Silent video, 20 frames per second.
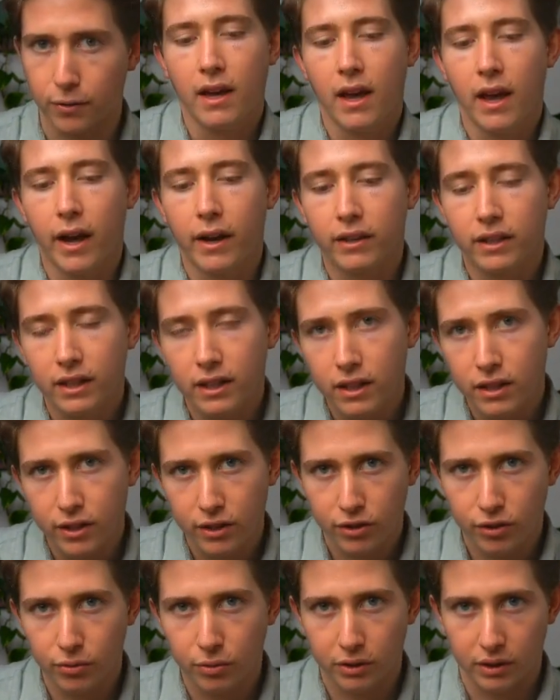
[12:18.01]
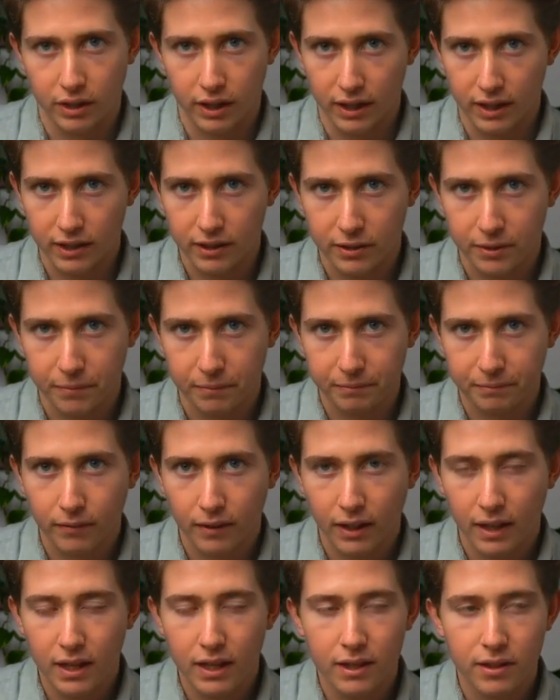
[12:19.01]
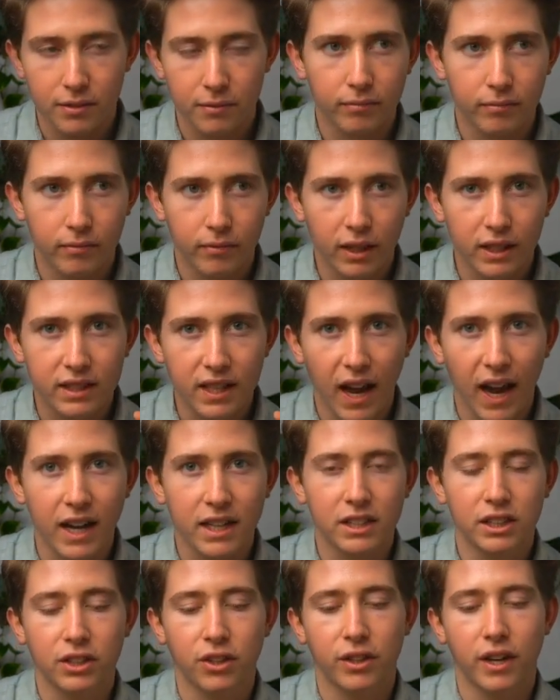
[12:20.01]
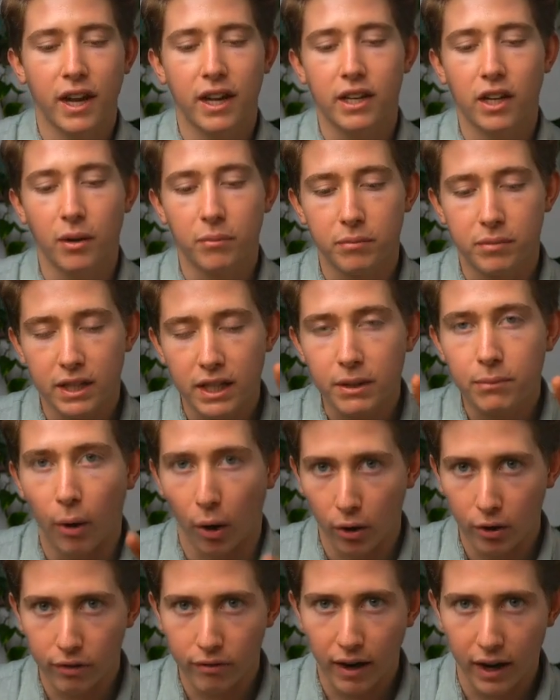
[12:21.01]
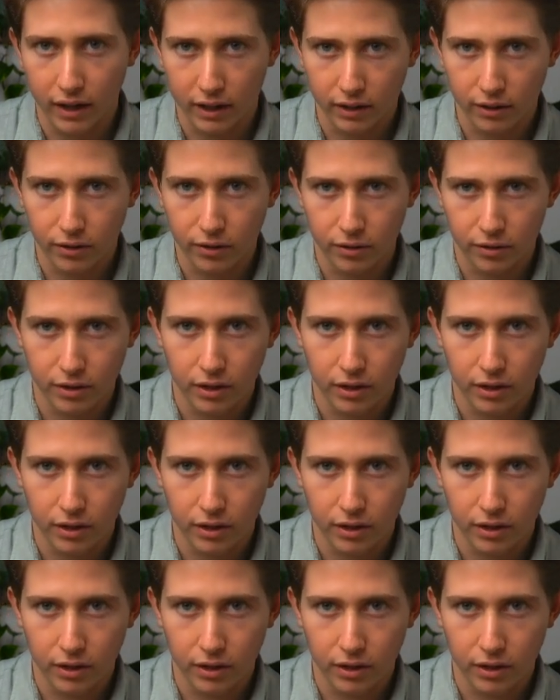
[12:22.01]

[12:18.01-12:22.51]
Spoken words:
And the issue with this is it's actually going to end up demotivating you